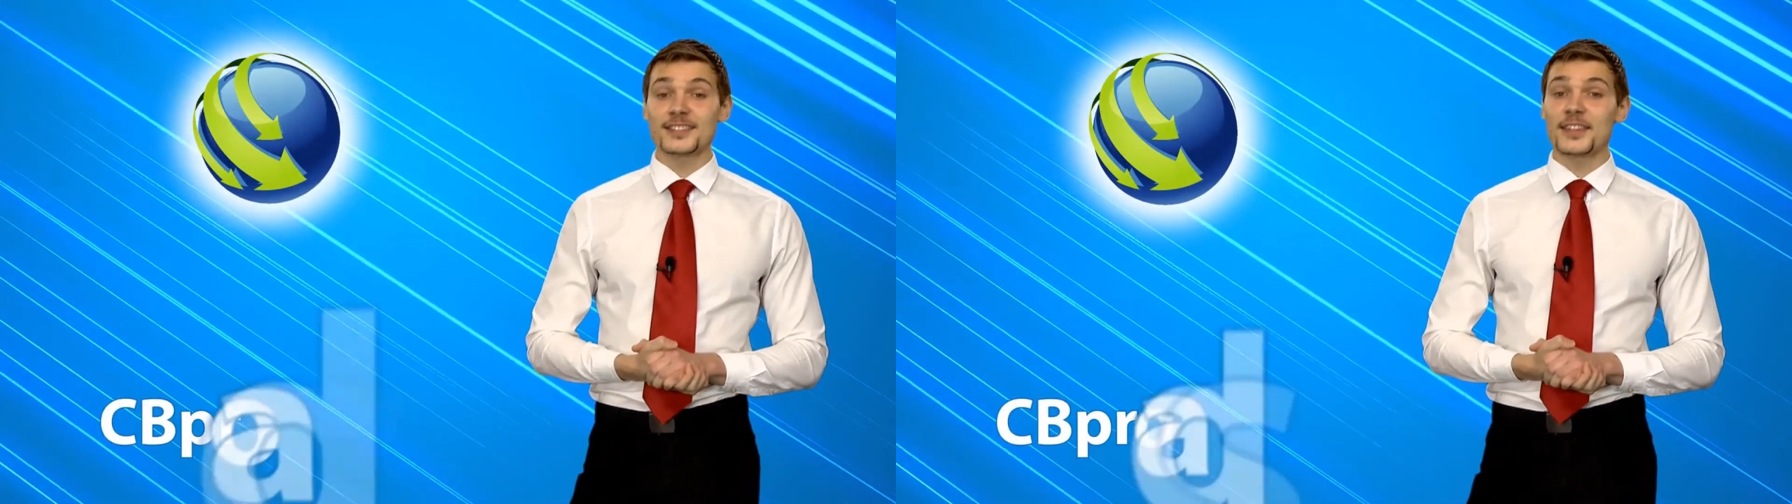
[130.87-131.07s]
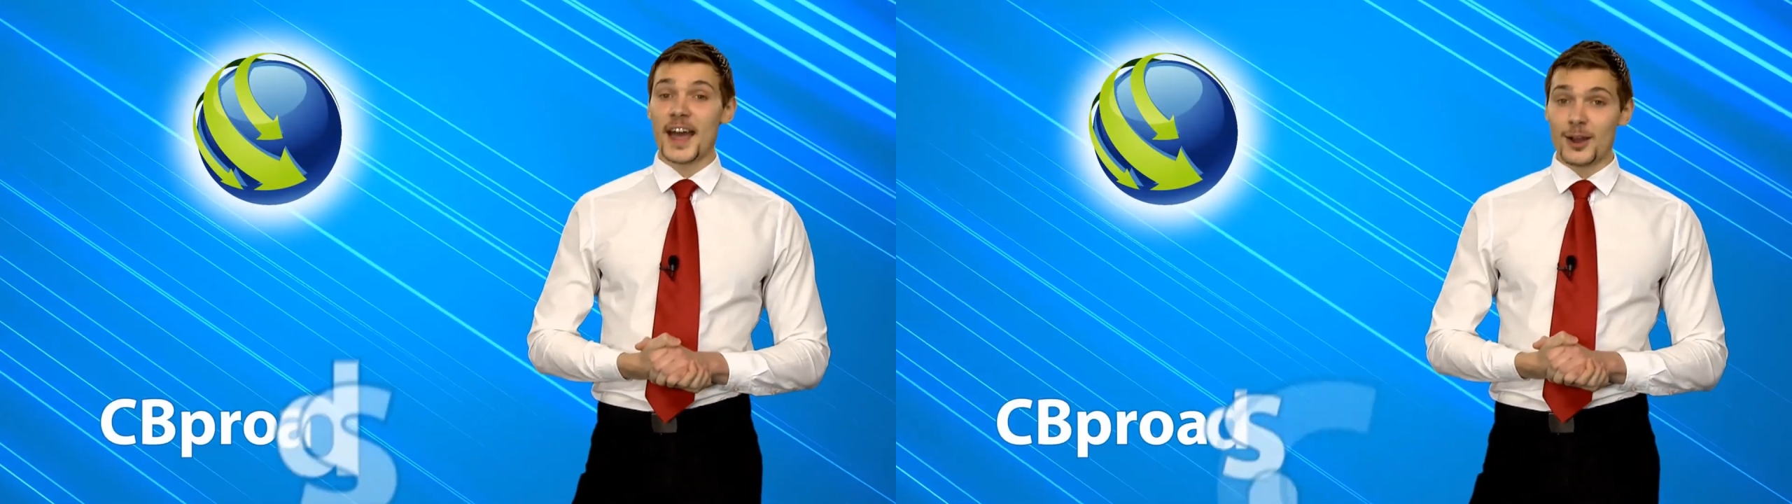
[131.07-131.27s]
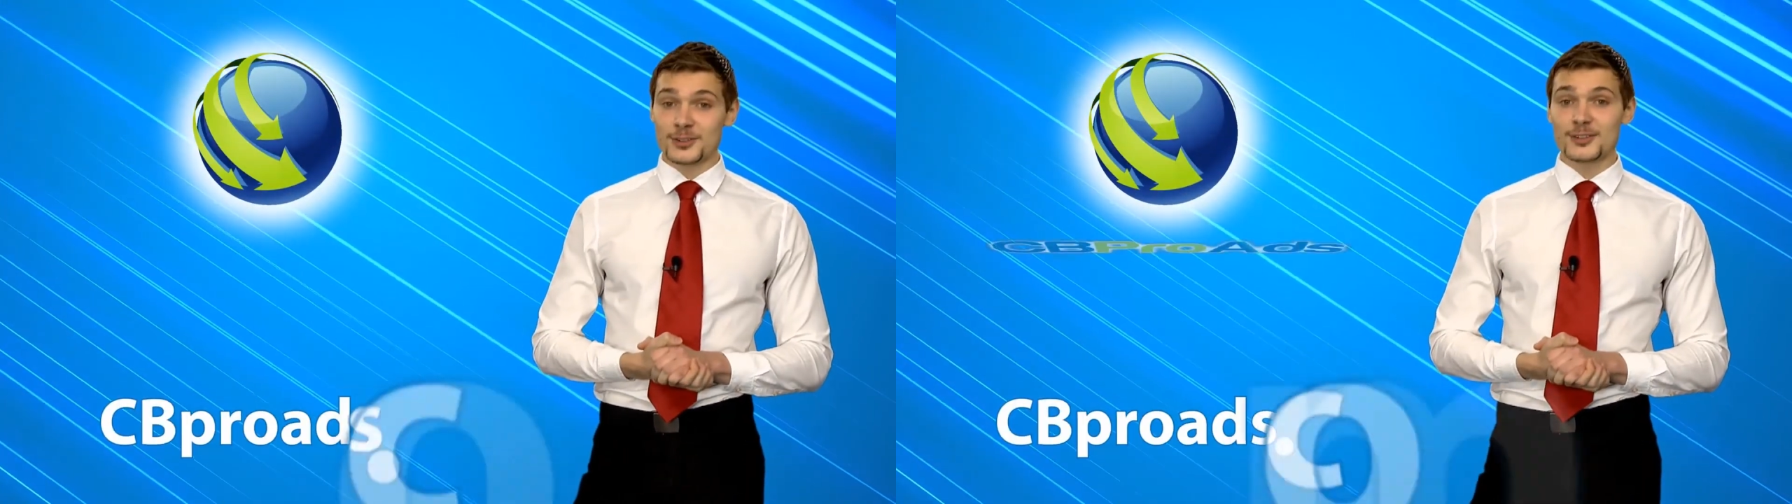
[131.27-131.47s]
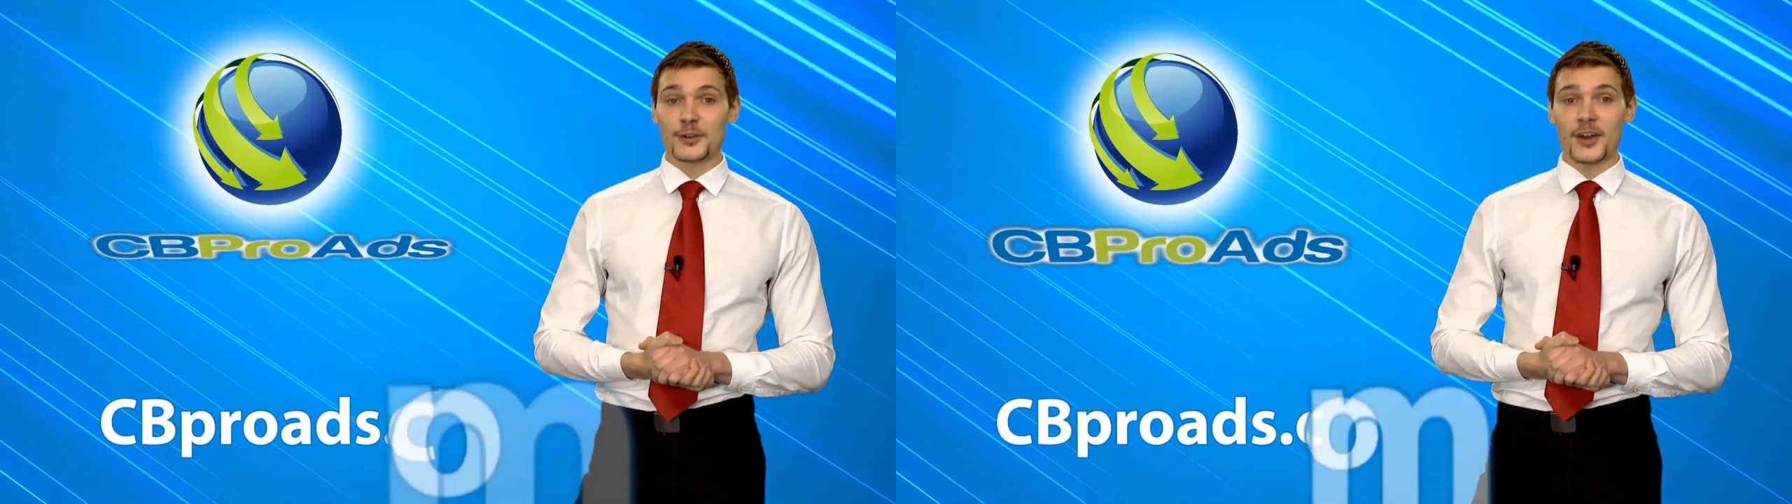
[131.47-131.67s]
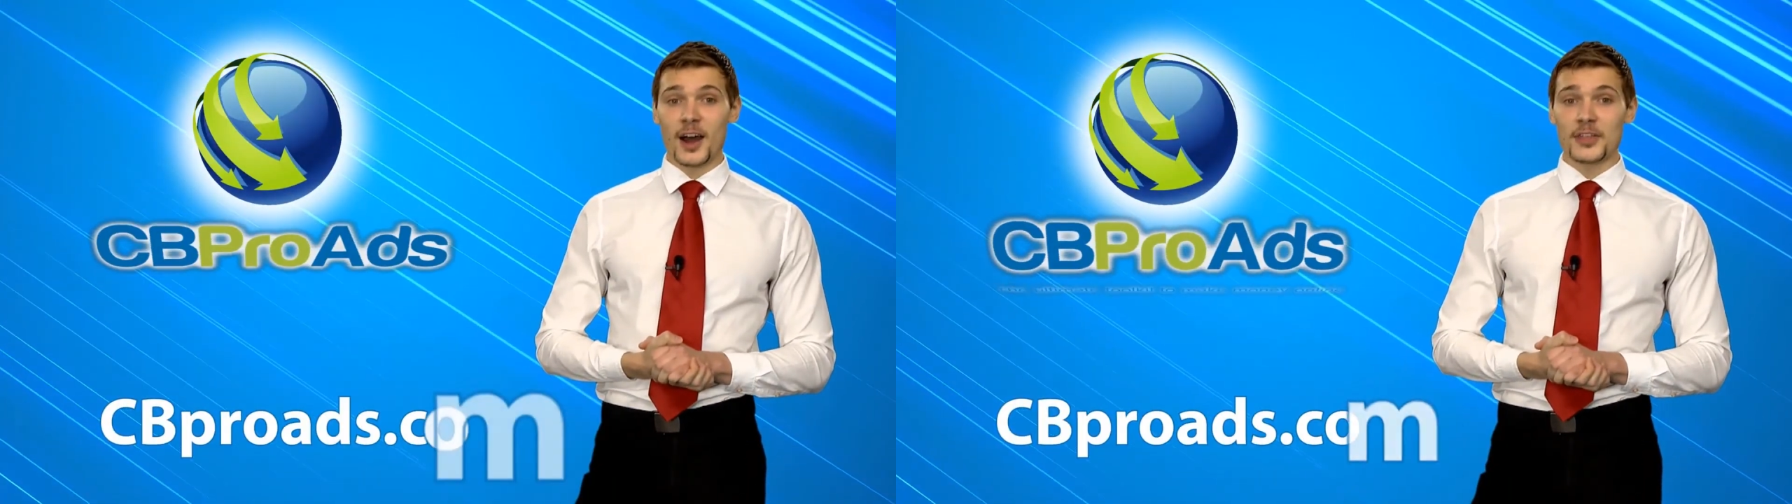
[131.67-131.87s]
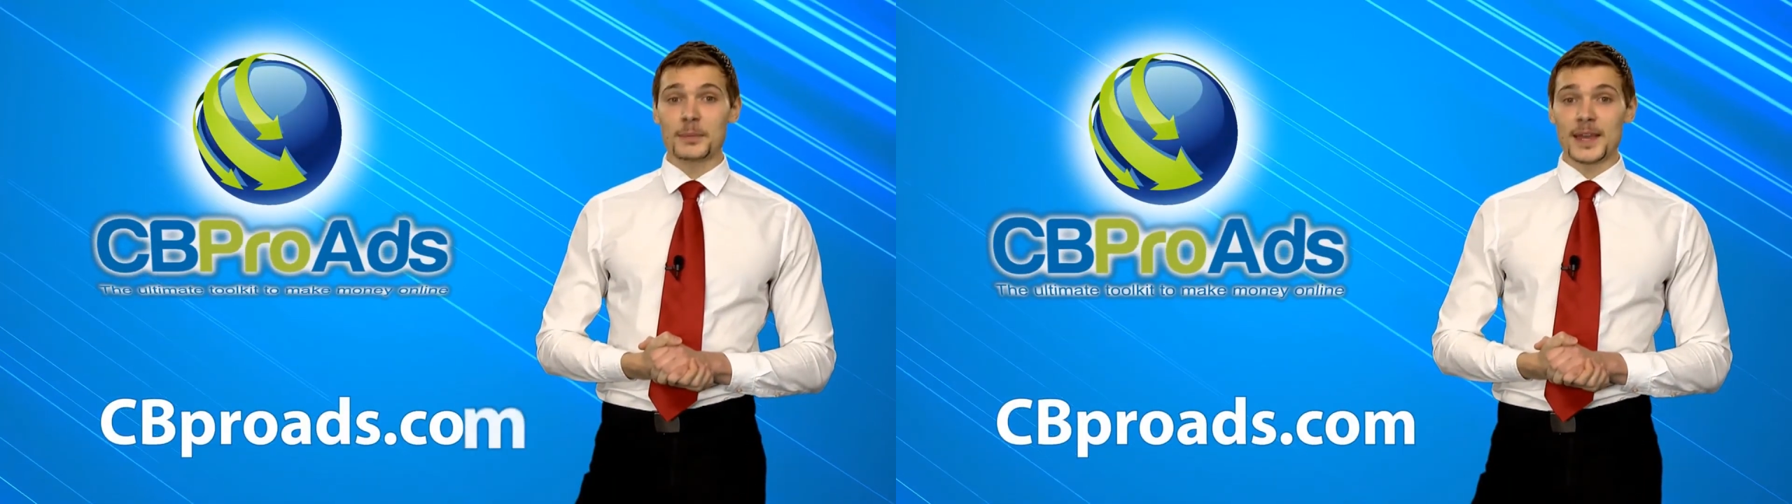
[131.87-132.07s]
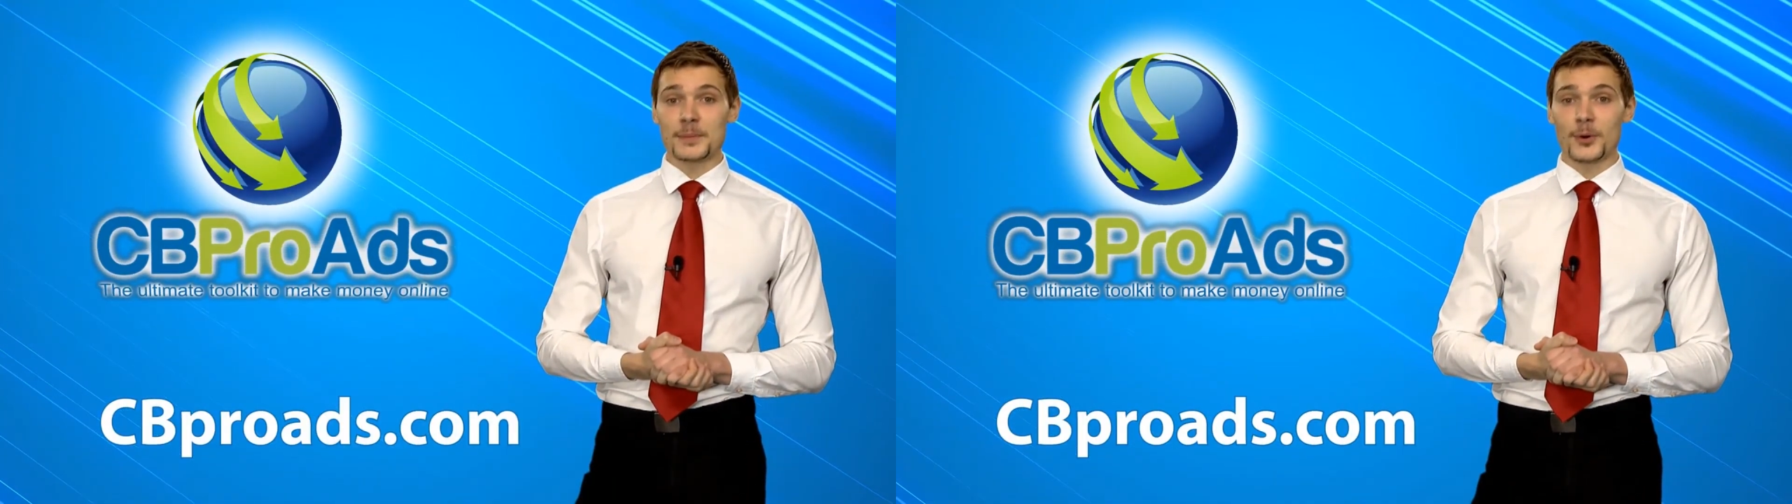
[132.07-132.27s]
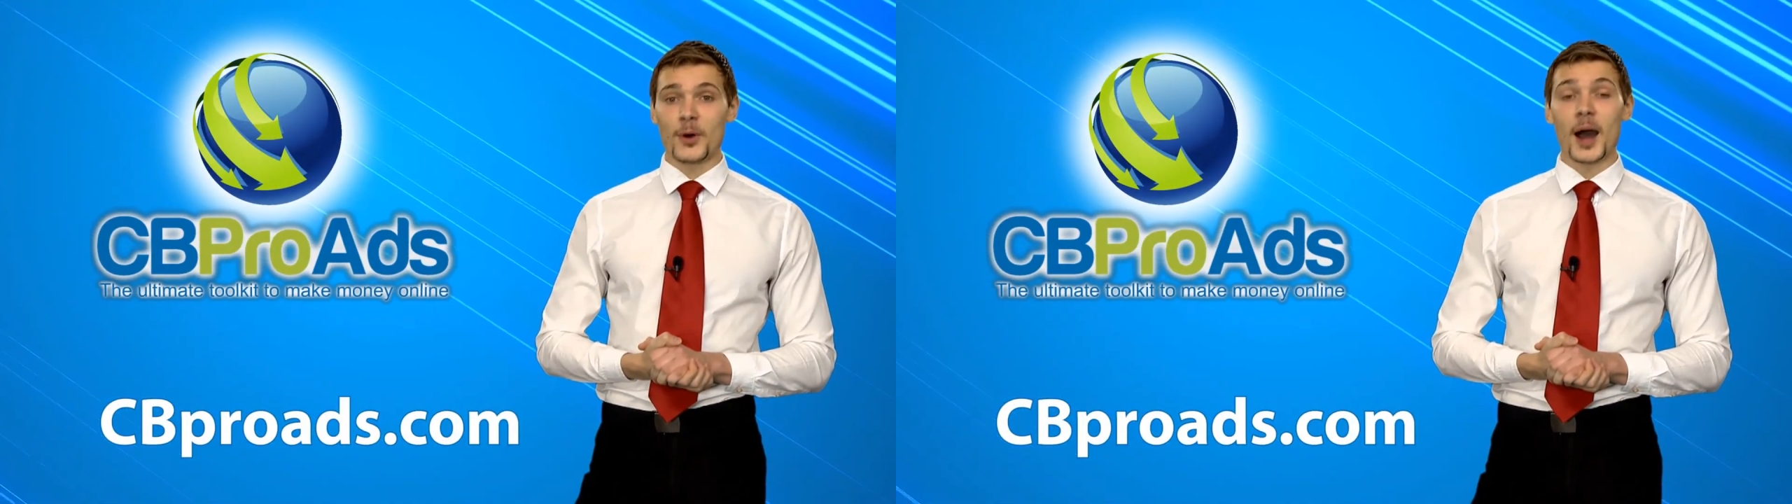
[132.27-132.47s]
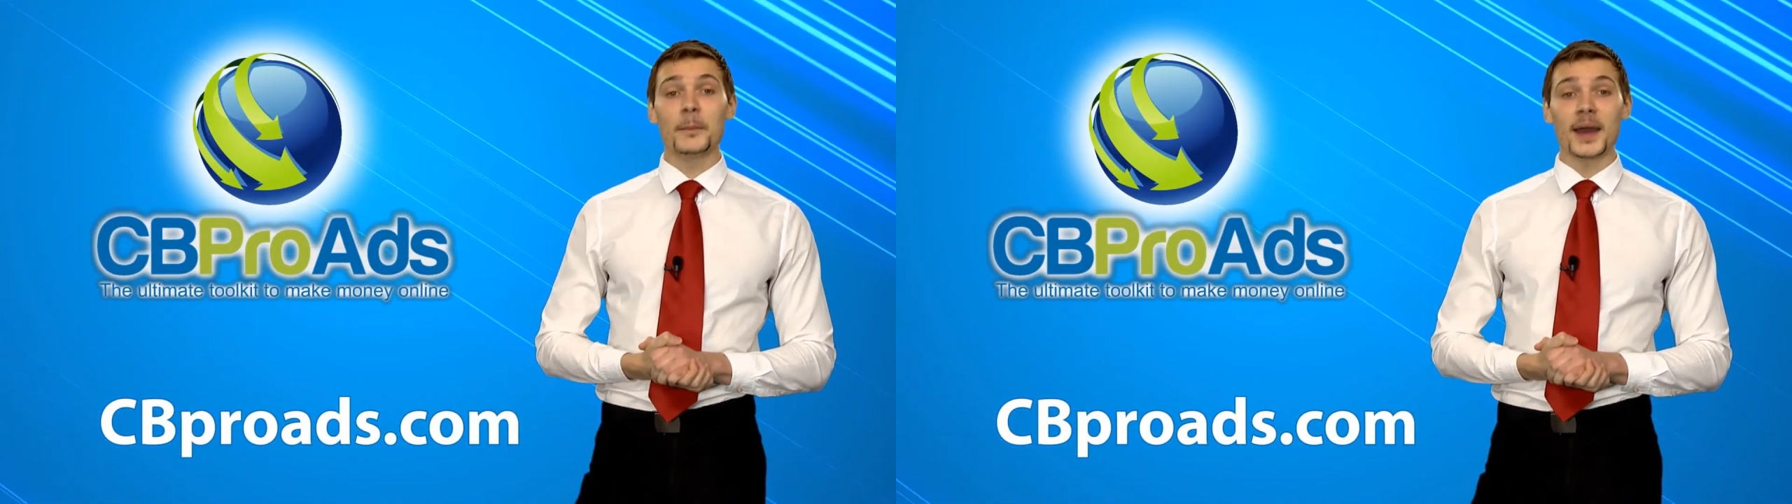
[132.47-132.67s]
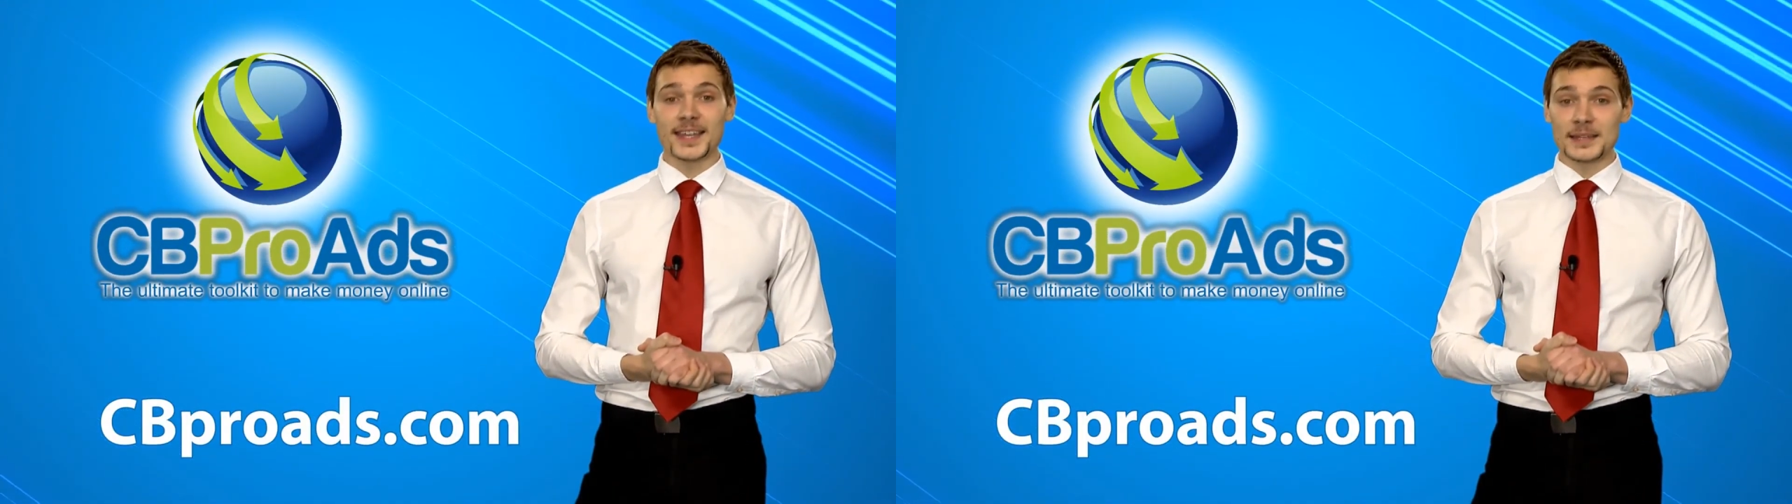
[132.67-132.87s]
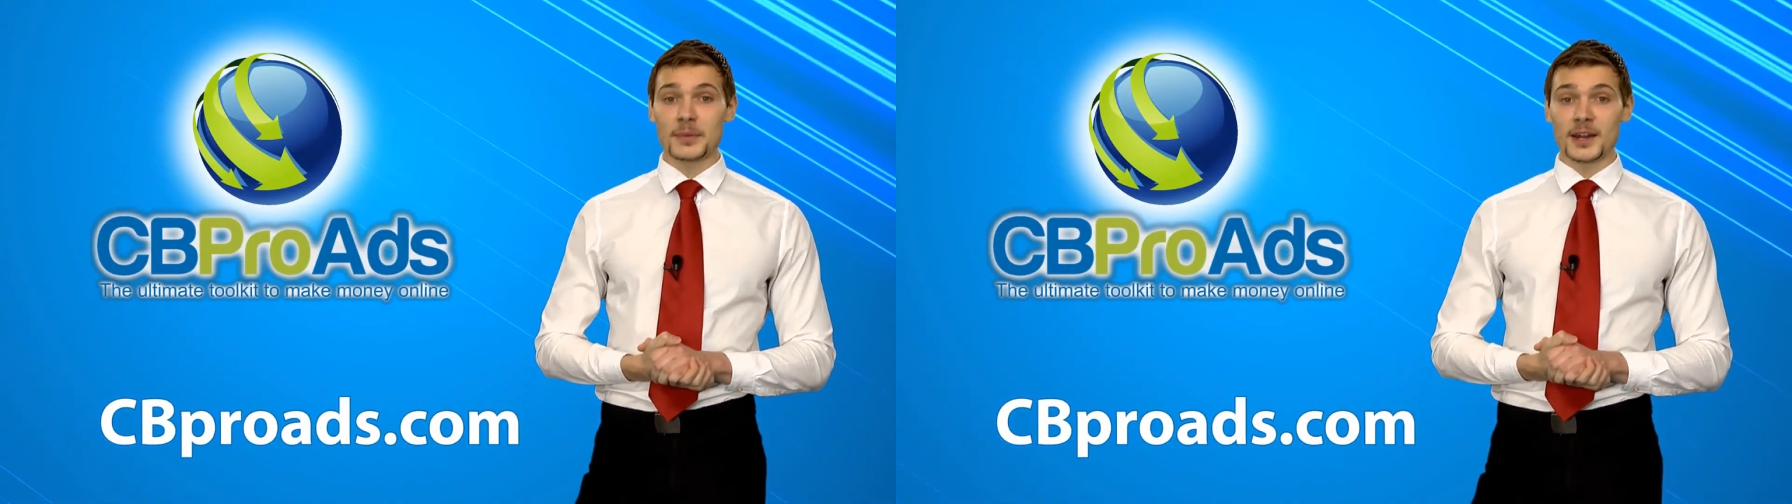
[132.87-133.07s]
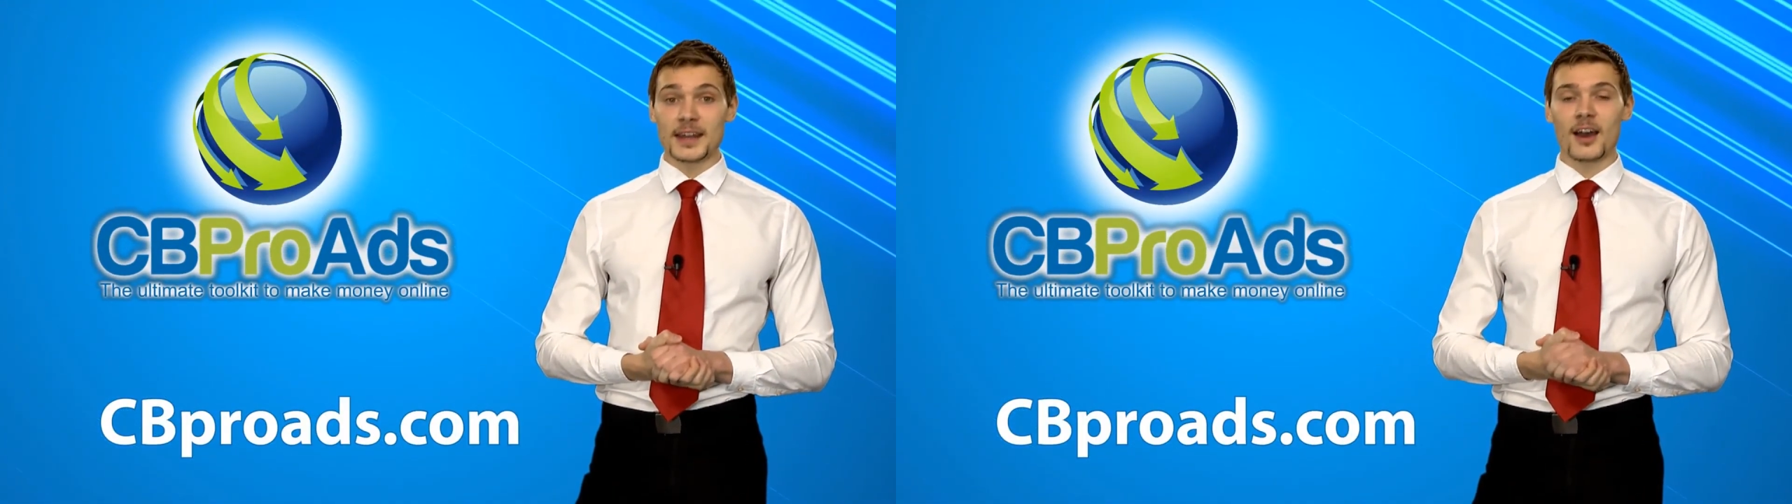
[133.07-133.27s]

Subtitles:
thousands of other people are making money